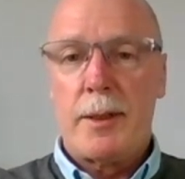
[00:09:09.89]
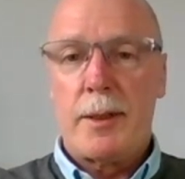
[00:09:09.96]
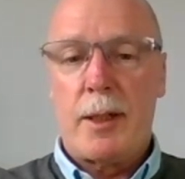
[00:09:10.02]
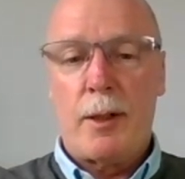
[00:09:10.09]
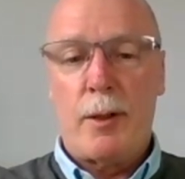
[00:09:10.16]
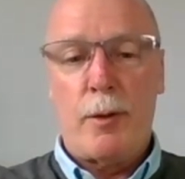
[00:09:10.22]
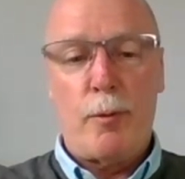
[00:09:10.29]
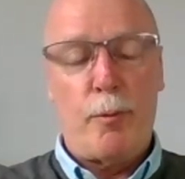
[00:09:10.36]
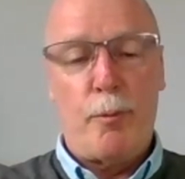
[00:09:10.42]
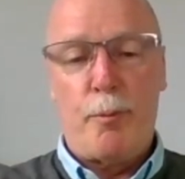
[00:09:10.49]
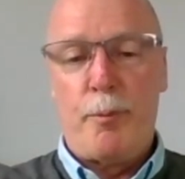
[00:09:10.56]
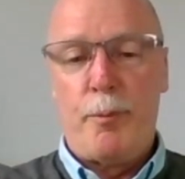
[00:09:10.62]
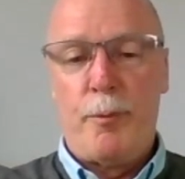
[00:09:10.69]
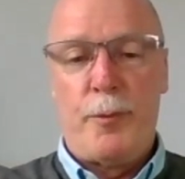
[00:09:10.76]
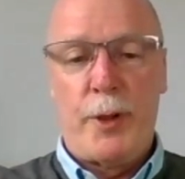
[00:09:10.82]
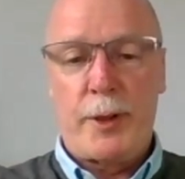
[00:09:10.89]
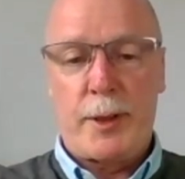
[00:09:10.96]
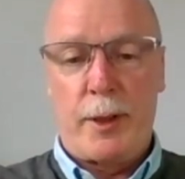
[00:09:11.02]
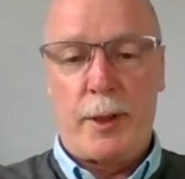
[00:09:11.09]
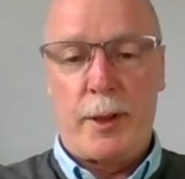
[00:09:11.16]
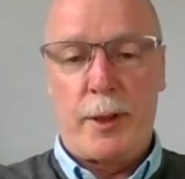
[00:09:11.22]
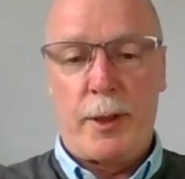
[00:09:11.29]
So
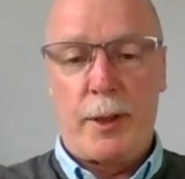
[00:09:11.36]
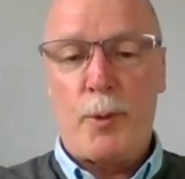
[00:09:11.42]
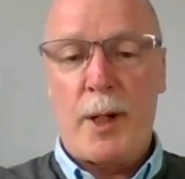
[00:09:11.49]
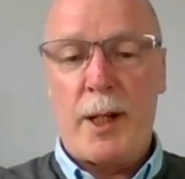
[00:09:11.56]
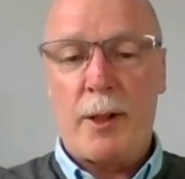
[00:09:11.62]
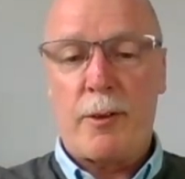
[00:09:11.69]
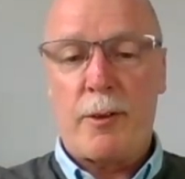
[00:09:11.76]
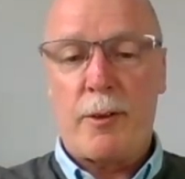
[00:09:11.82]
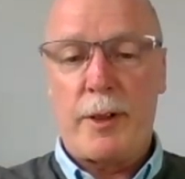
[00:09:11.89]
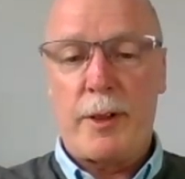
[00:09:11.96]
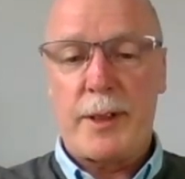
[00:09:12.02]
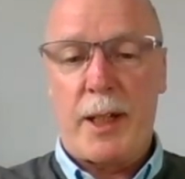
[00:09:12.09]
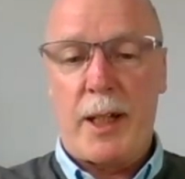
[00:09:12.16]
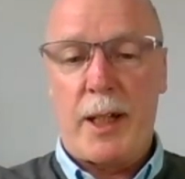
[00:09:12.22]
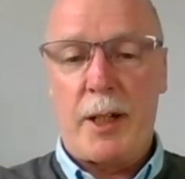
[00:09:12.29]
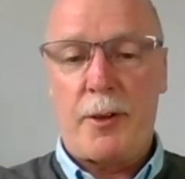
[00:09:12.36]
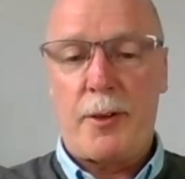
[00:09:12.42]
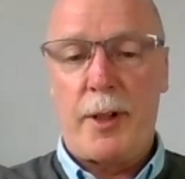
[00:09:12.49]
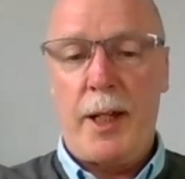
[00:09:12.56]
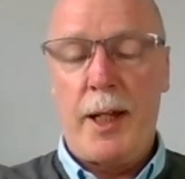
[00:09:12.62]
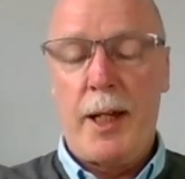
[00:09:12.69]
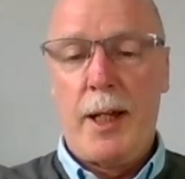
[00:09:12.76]
virtually all the way across the country.